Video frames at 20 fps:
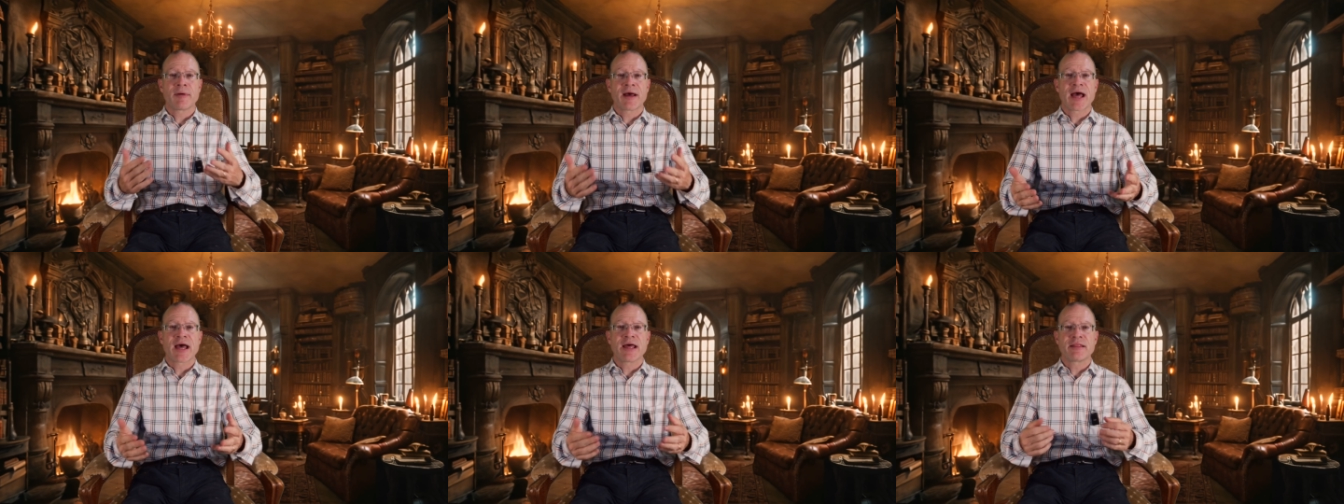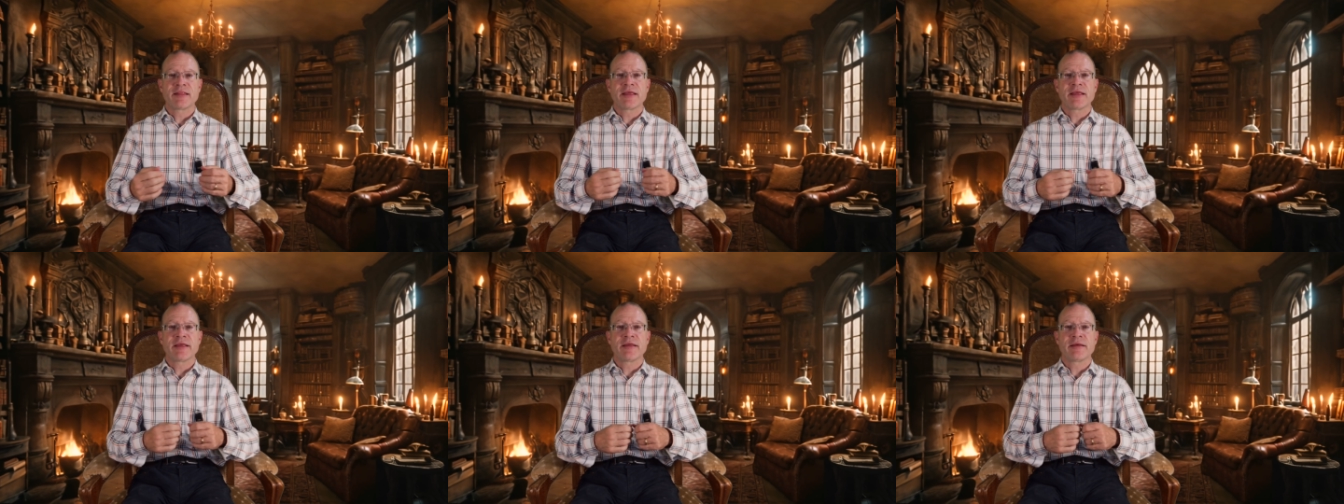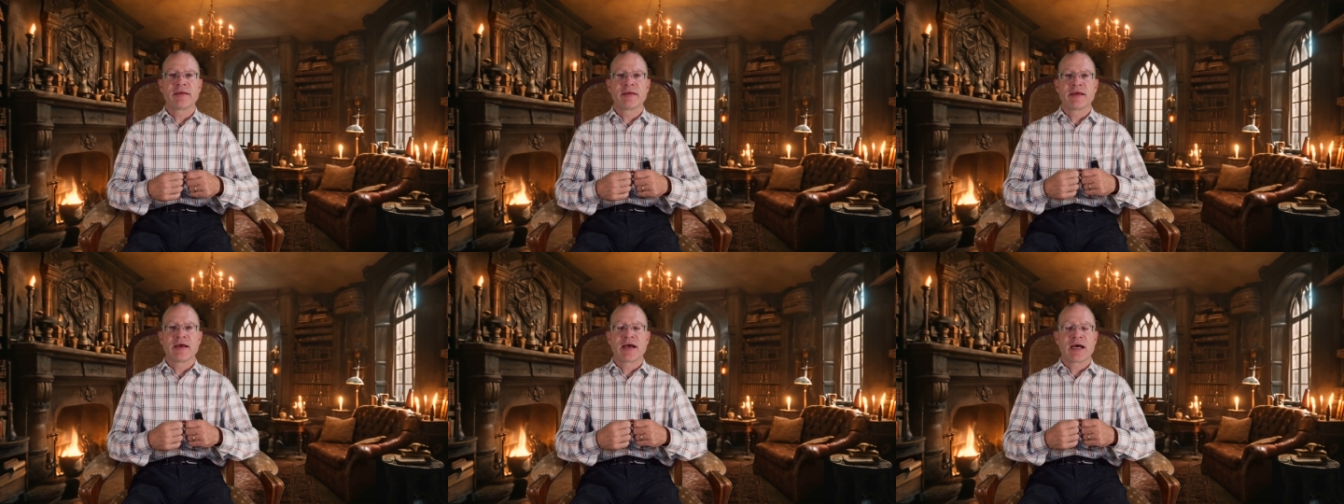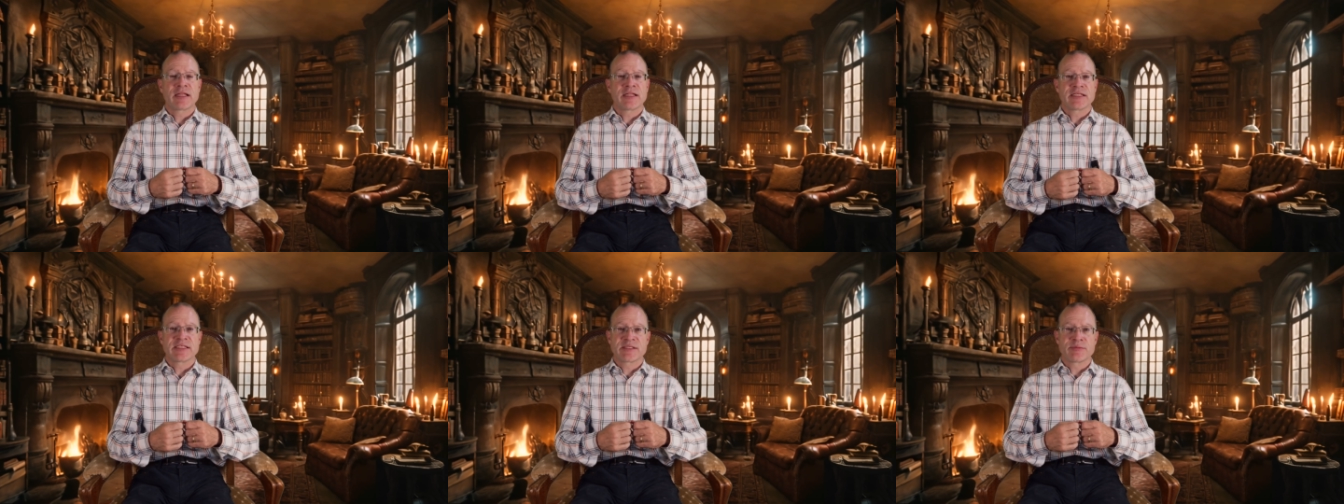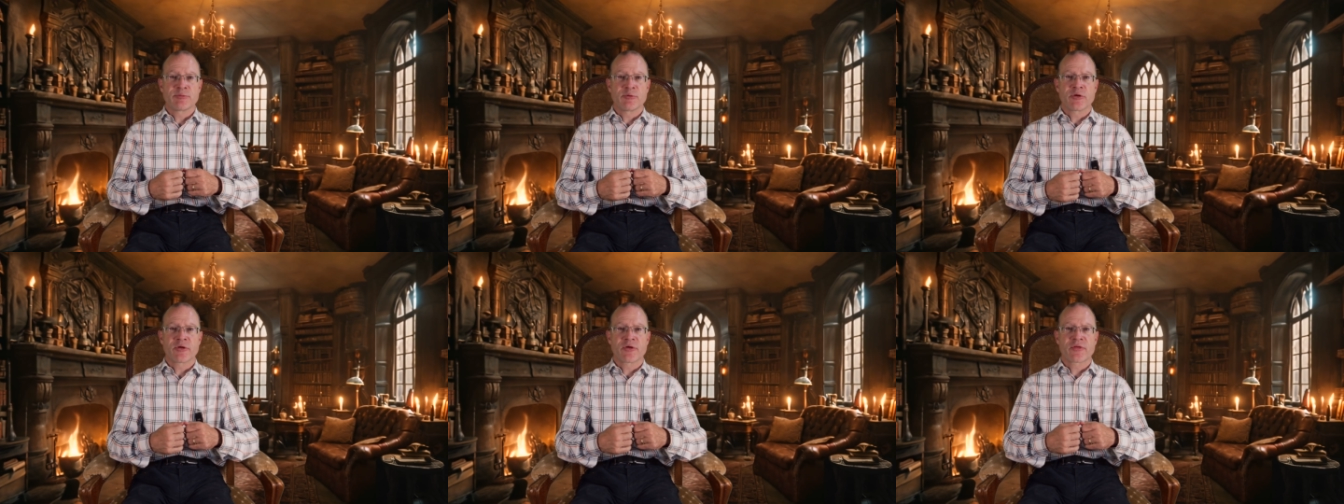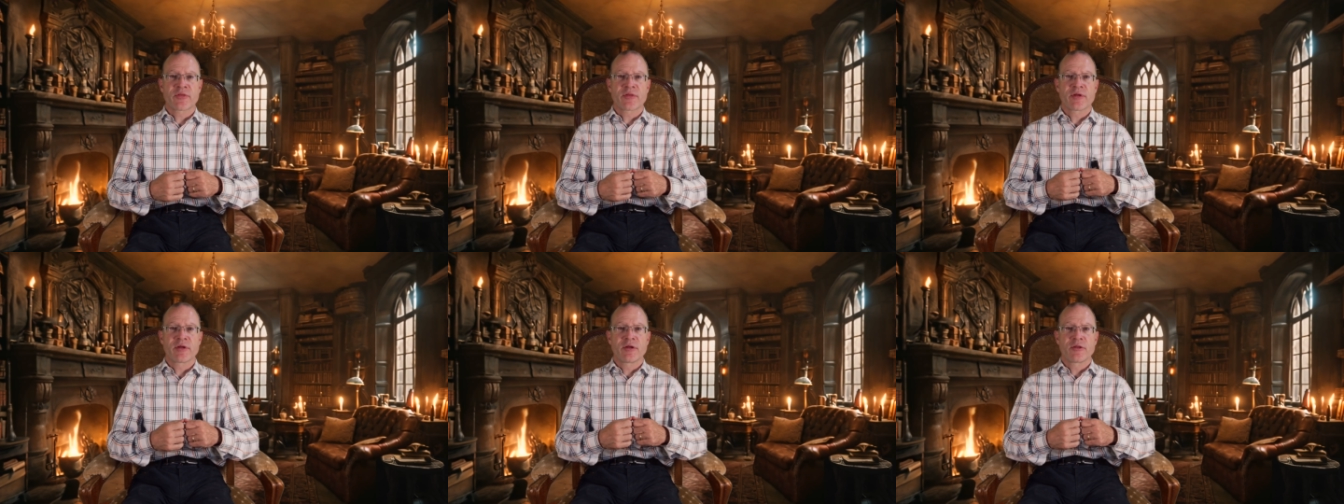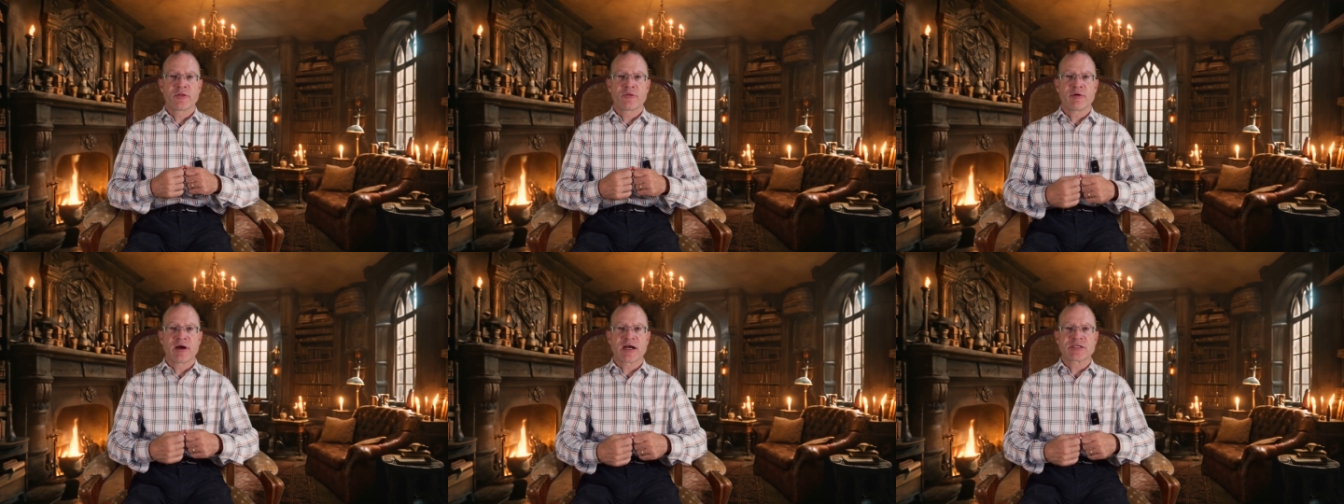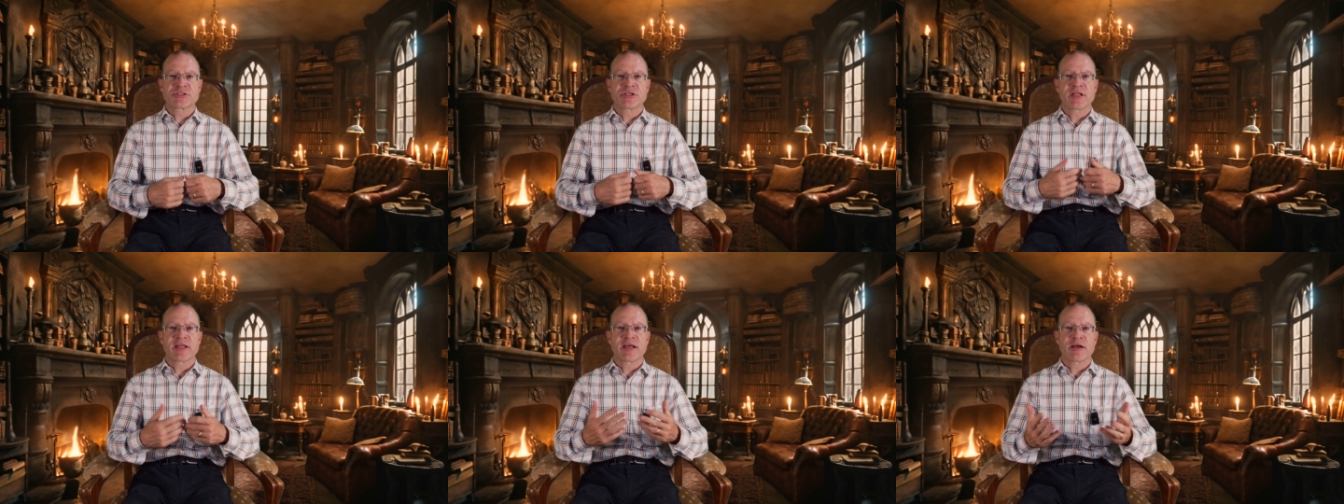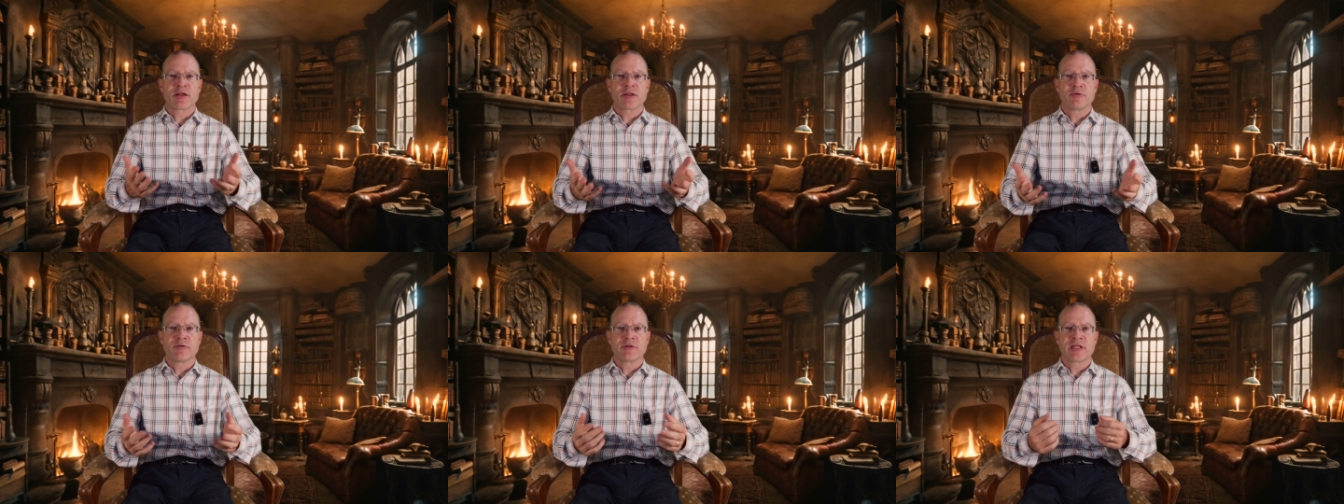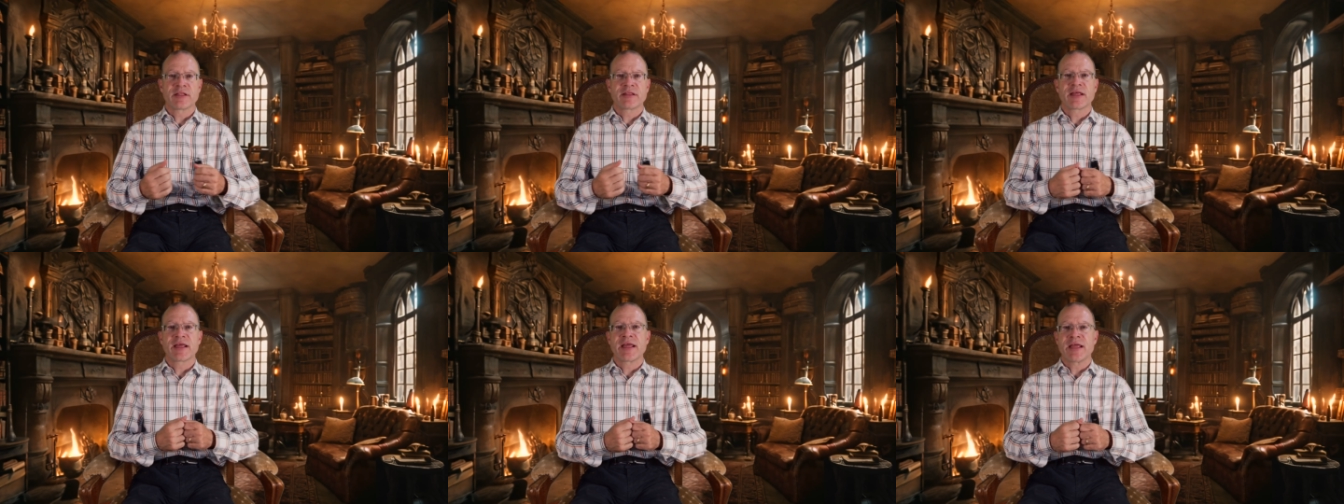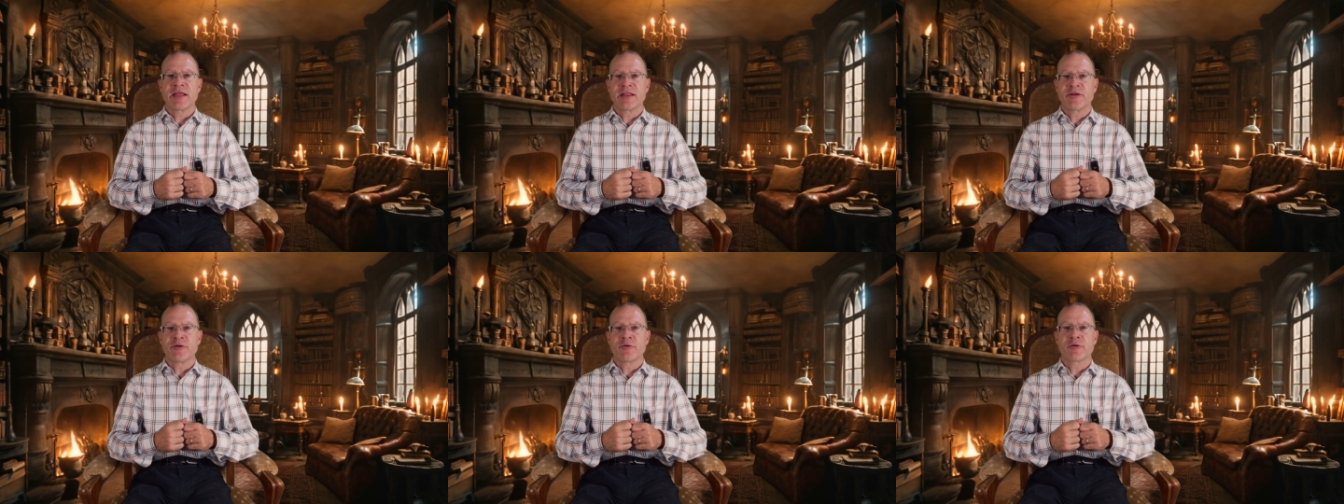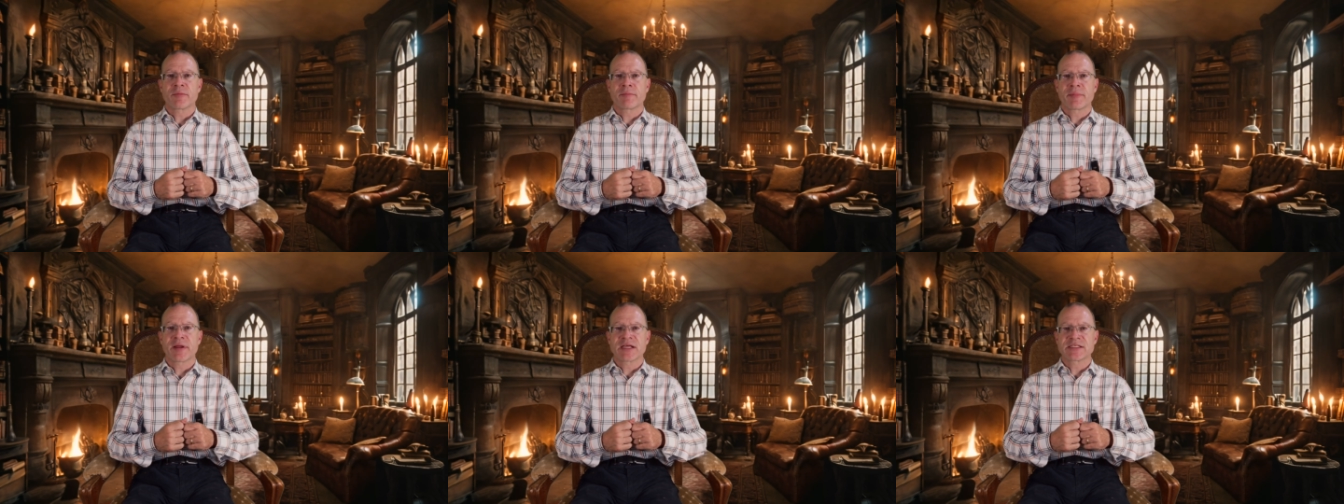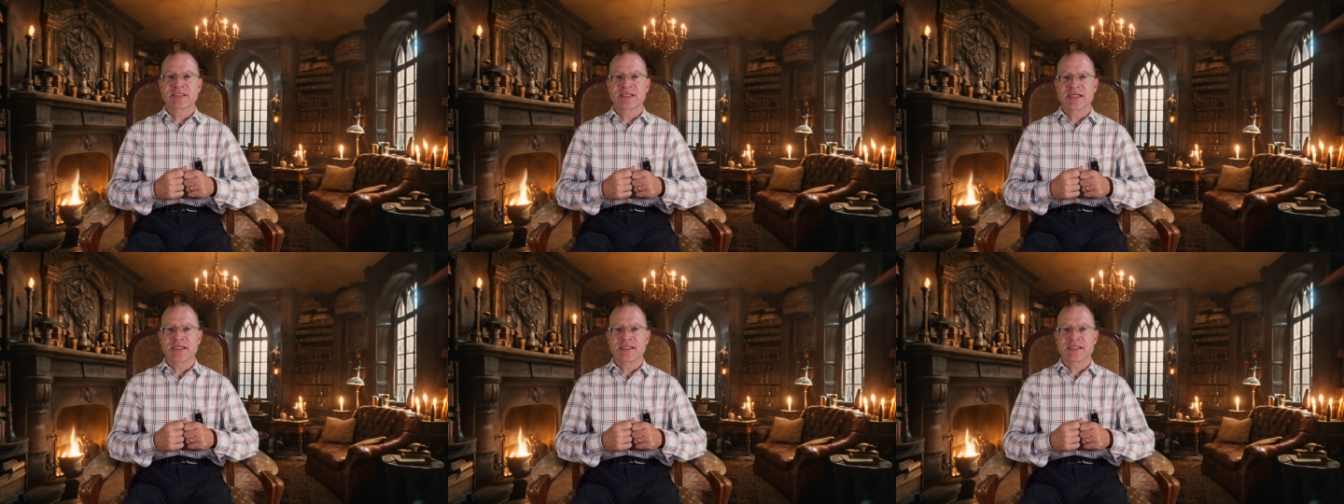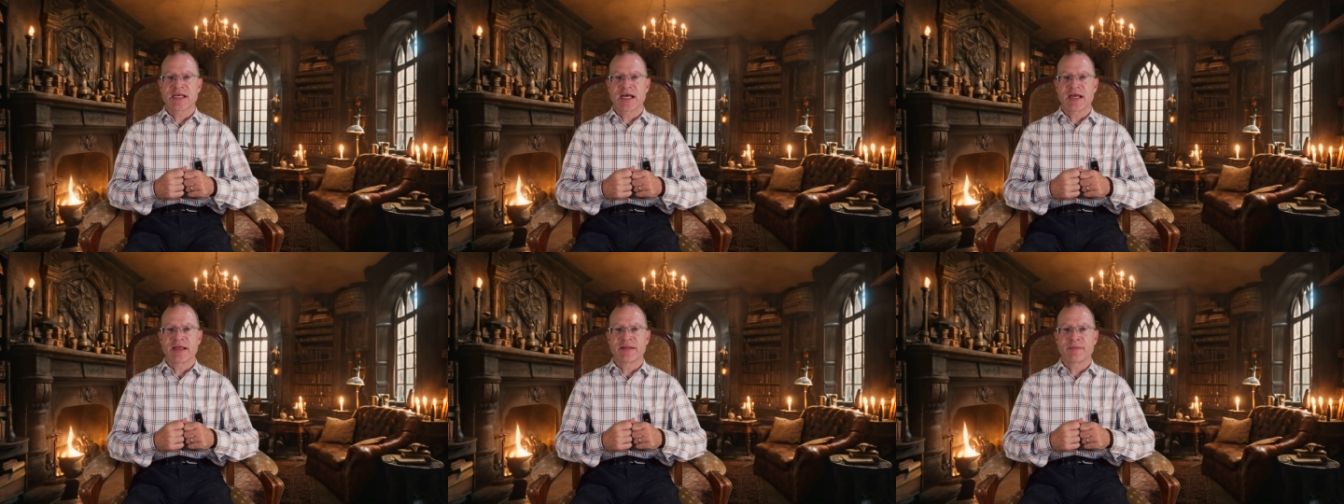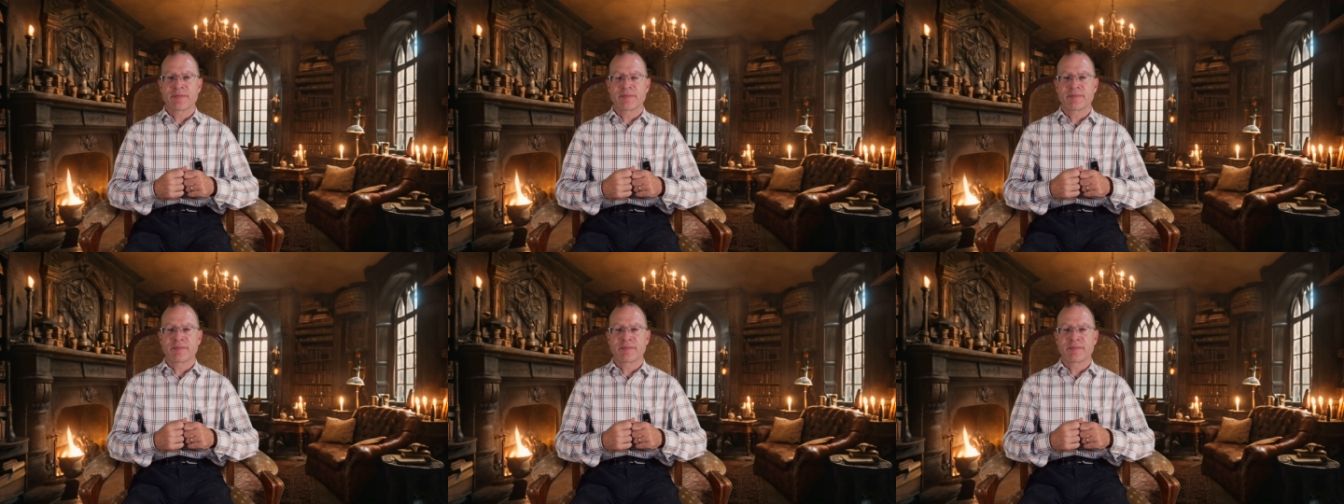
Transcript: handy, and it's worth to actually include it in your PixInsight.